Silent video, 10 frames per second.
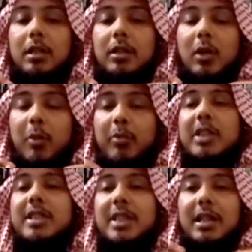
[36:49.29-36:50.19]
the
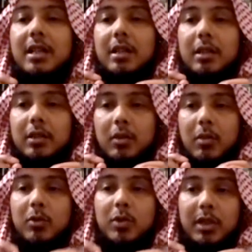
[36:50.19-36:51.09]
oppressor, the one
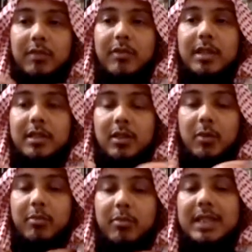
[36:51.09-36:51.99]
who took advantage and
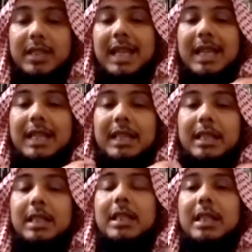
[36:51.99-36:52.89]
oppressed,
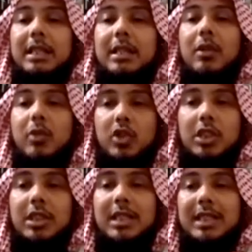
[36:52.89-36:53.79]
he or
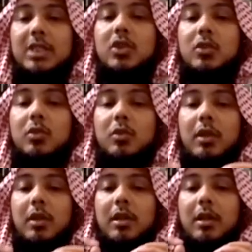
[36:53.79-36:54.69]
she needs to
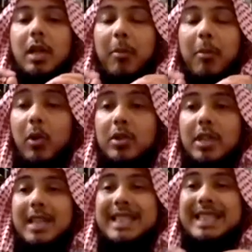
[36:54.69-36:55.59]

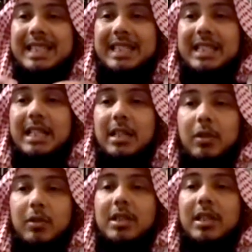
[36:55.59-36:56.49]
apologize sincerely,
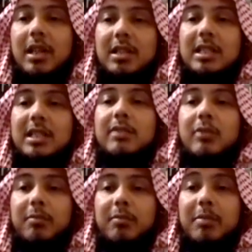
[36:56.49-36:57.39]
understand, seek
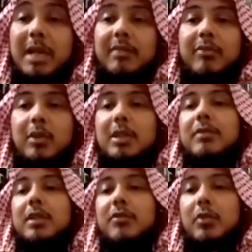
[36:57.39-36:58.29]
for beg
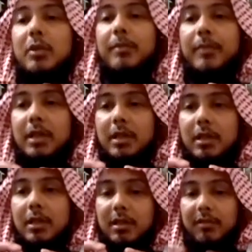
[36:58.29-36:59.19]
forgiveness from
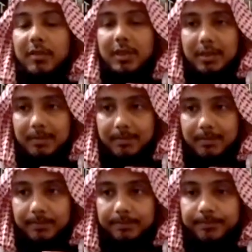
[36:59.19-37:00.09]
the victim.
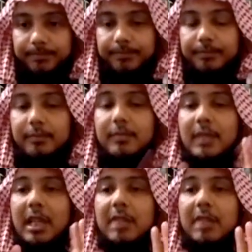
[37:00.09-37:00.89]
And